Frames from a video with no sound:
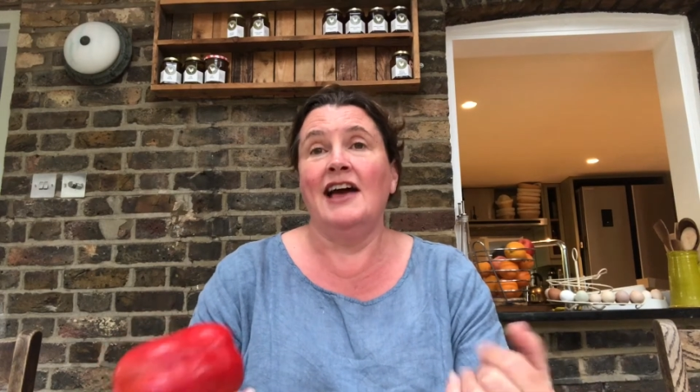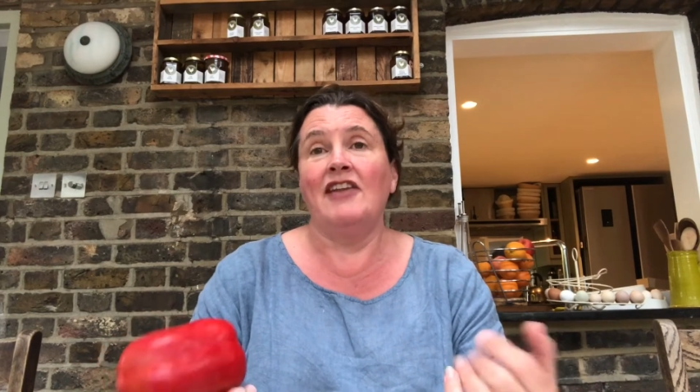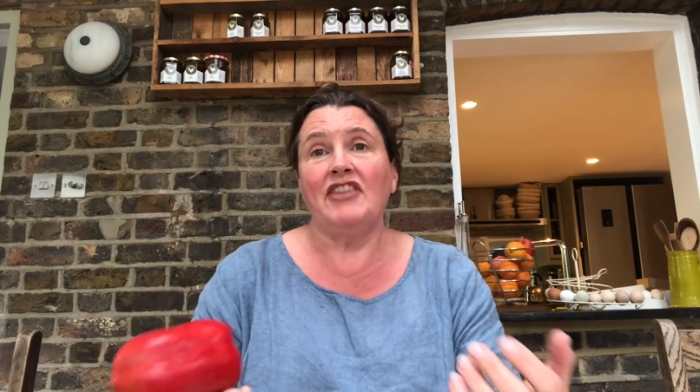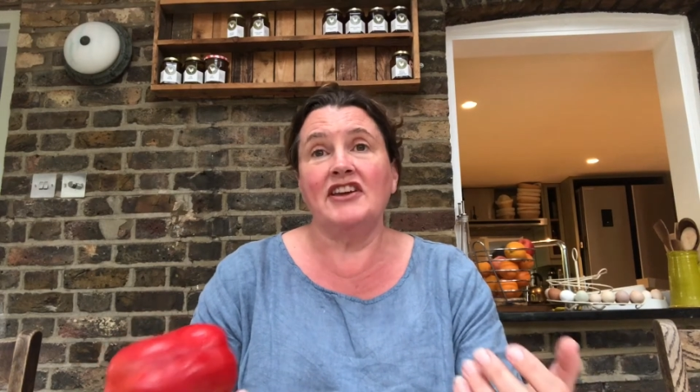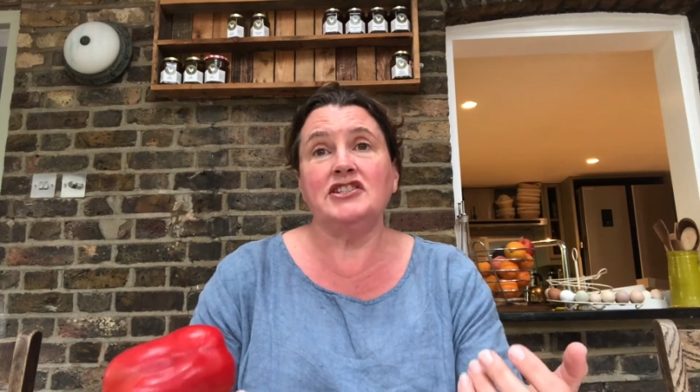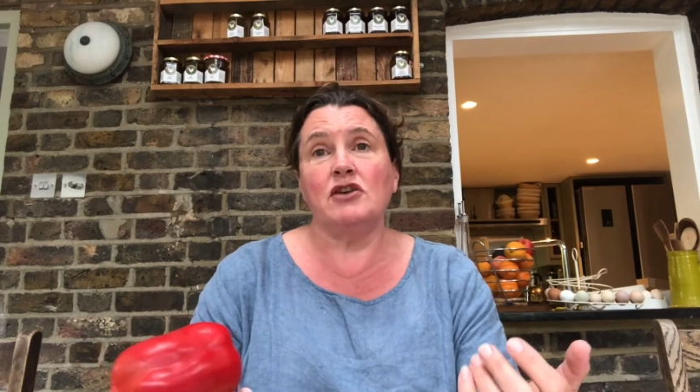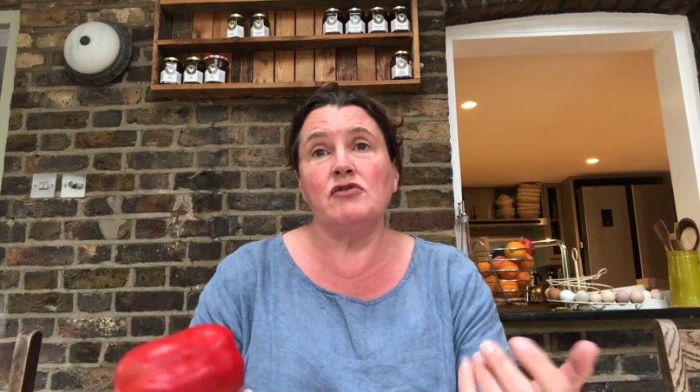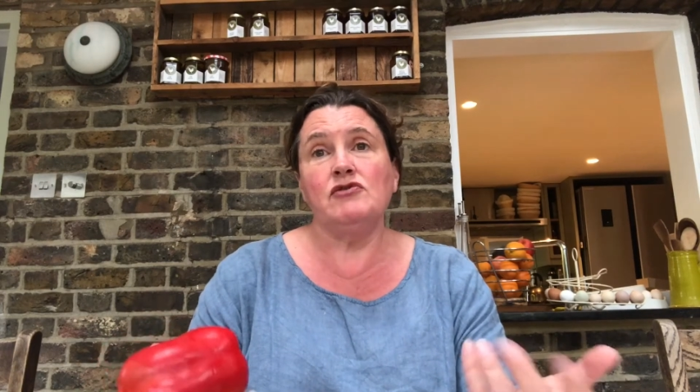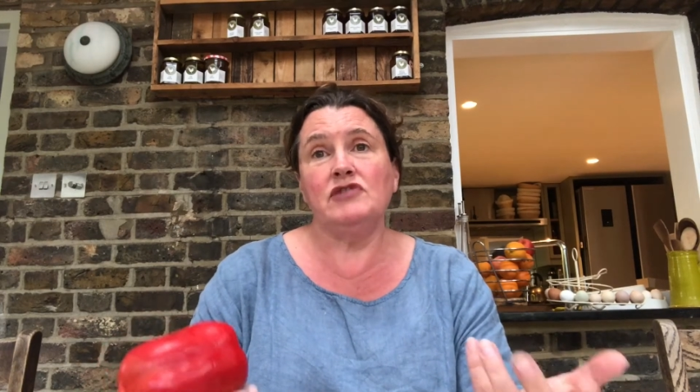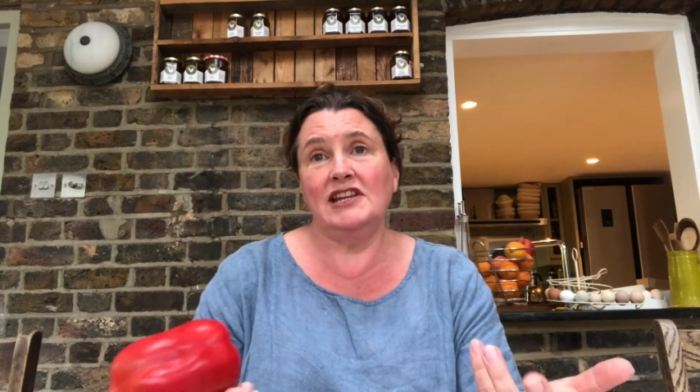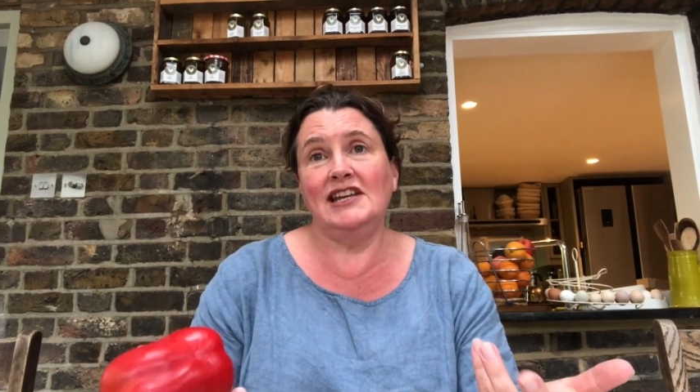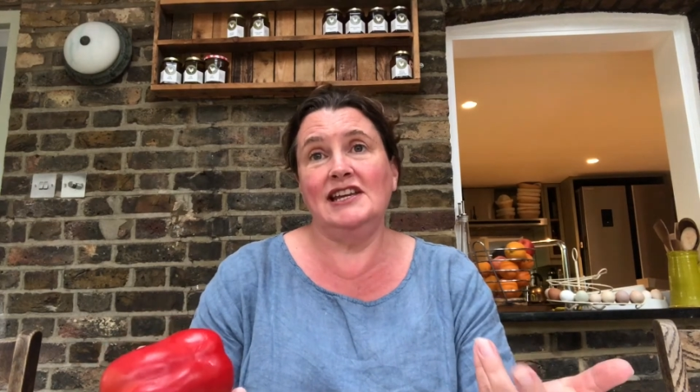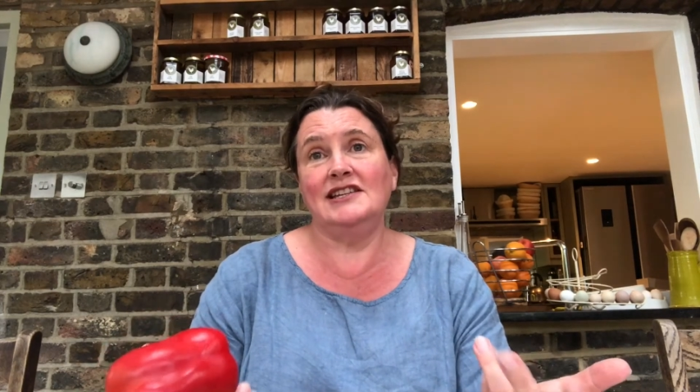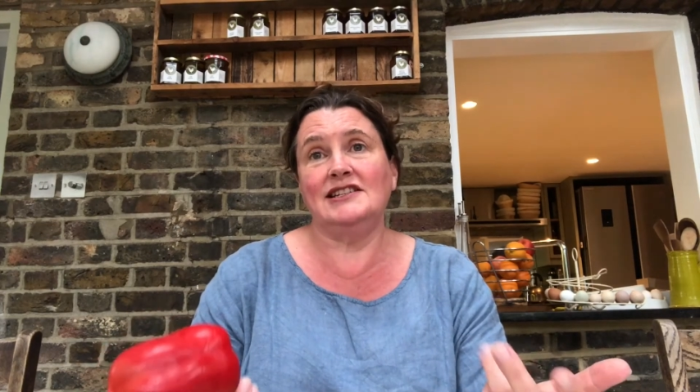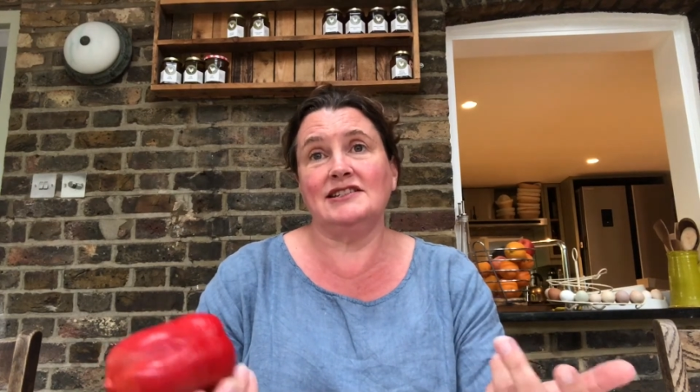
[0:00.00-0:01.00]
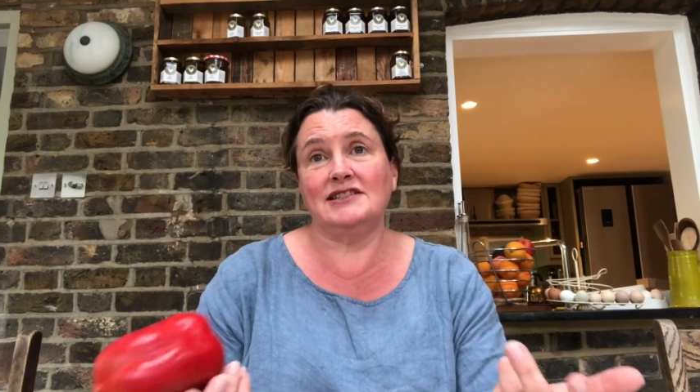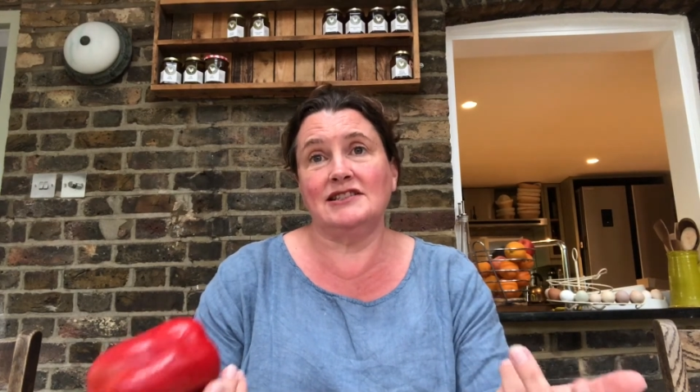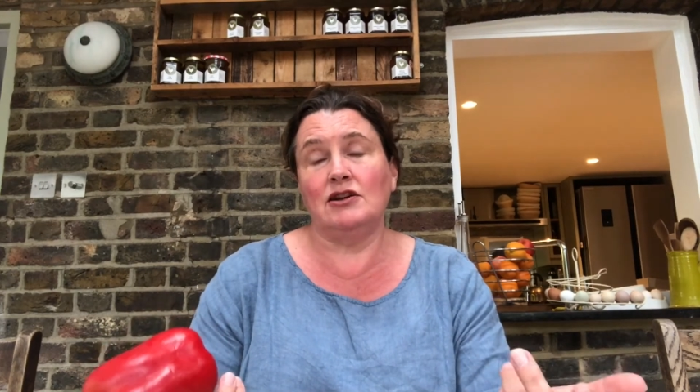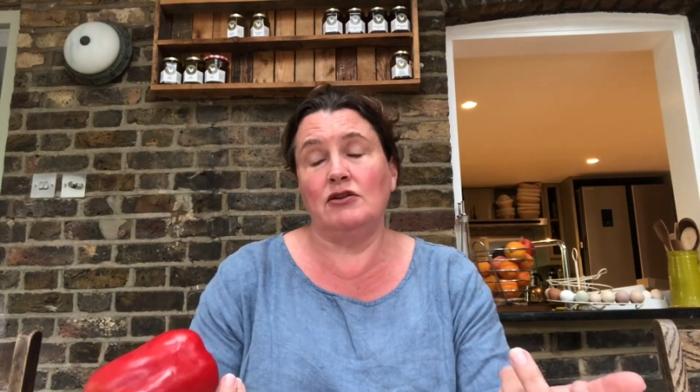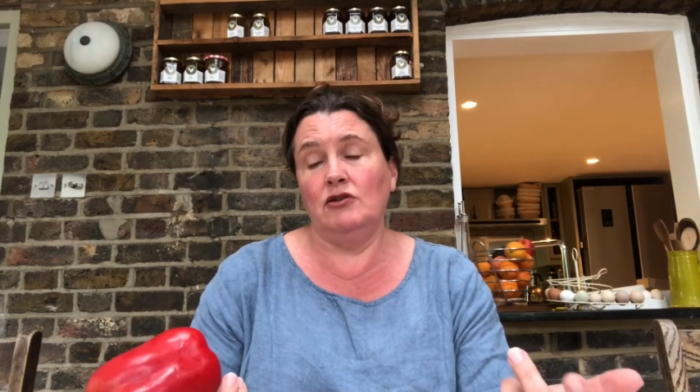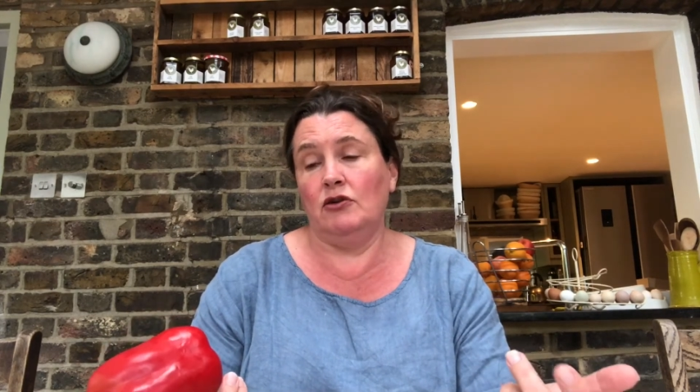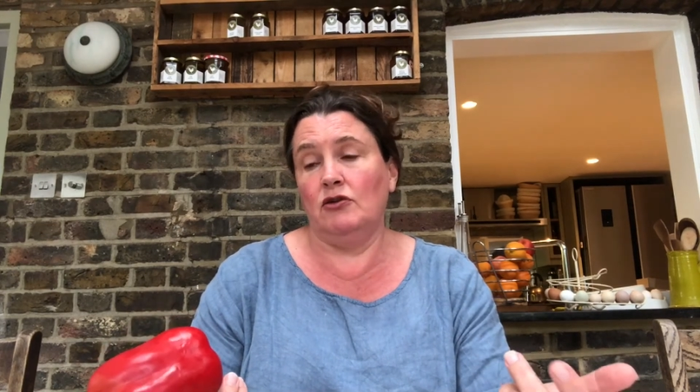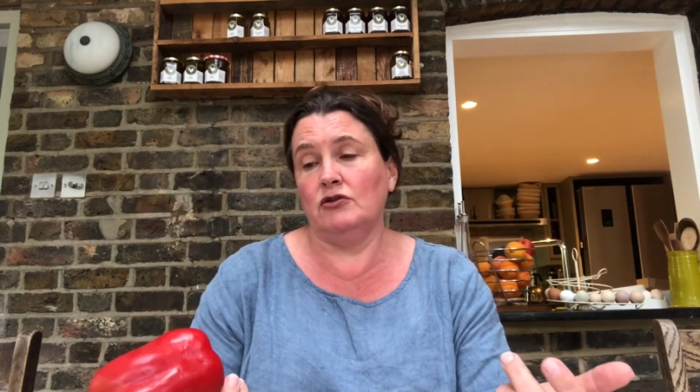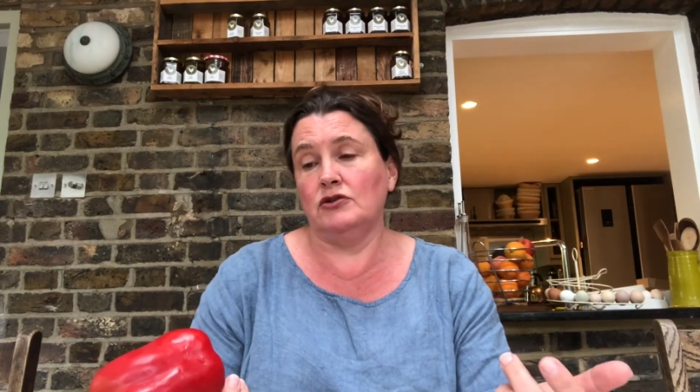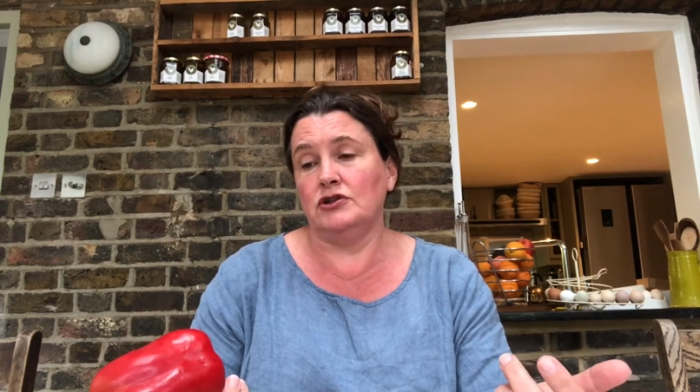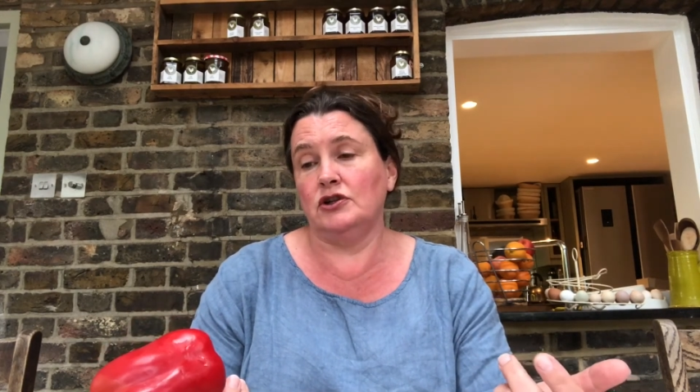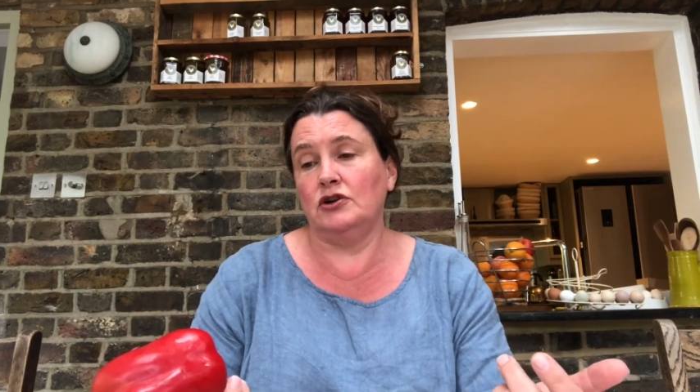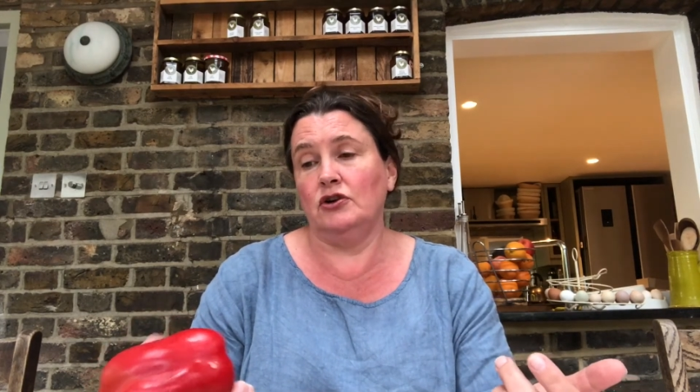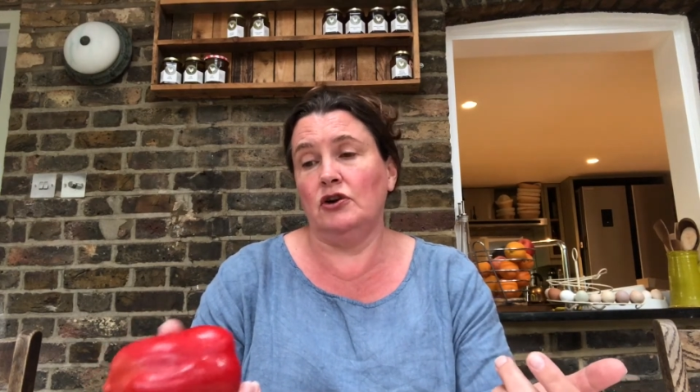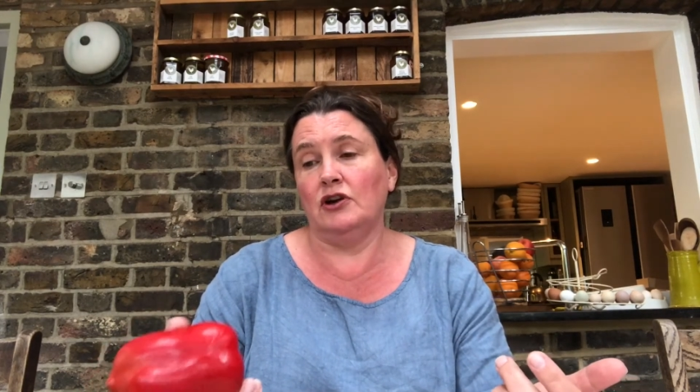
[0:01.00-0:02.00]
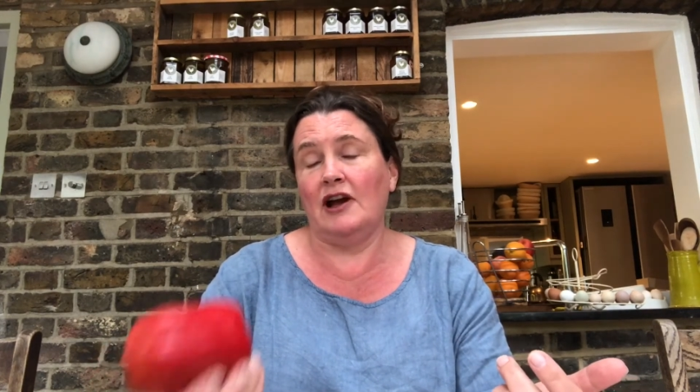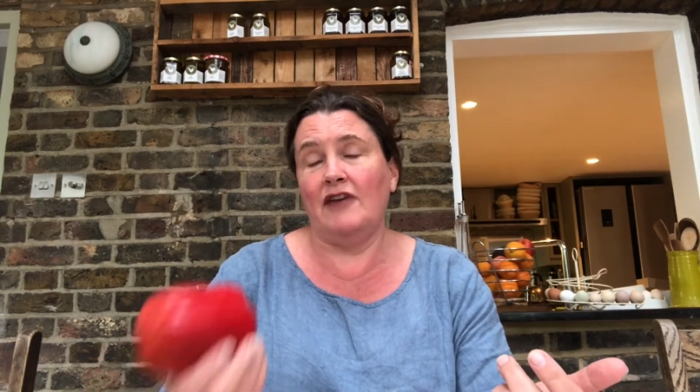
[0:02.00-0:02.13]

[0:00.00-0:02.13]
they don't need so long to cook,